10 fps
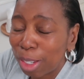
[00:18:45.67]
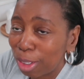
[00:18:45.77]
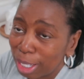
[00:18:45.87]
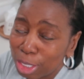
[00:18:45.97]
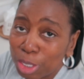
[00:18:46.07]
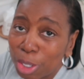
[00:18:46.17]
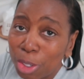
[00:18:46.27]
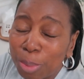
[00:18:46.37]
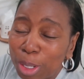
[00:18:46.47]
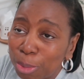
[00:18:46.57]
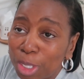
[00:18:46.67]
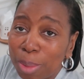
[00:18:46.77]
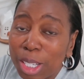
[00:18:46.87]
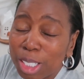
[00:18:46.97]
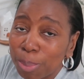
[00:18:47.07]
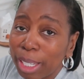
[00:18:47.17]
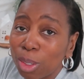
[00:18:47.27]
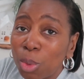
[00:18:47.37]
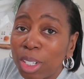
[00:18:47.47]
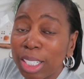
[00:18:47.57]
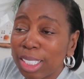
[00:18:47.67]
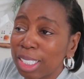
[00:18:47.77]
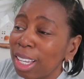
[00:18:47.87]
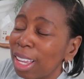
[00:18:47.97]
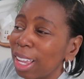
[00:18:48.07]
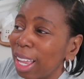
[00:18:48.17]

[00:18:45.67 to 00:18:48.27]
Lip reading: as you know, my theme is black, white